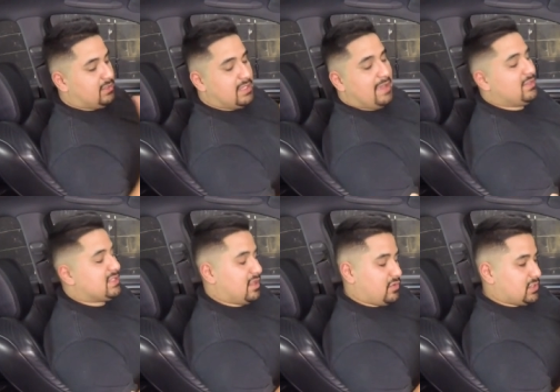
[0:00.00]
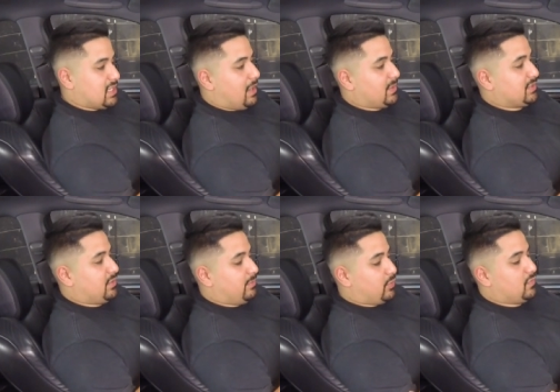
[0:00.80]
Navitech or Zhaowin
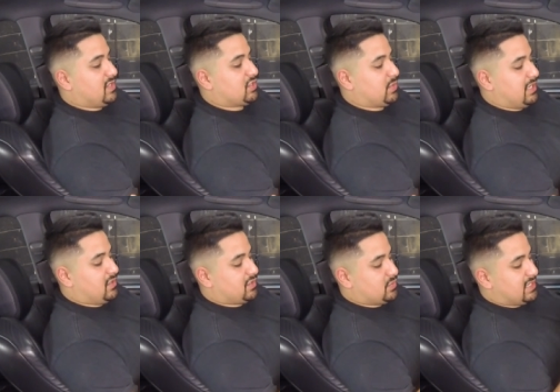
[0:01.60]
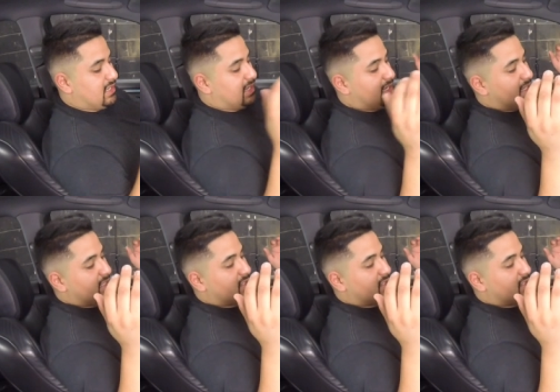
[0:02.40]
to improve this radio so we can get it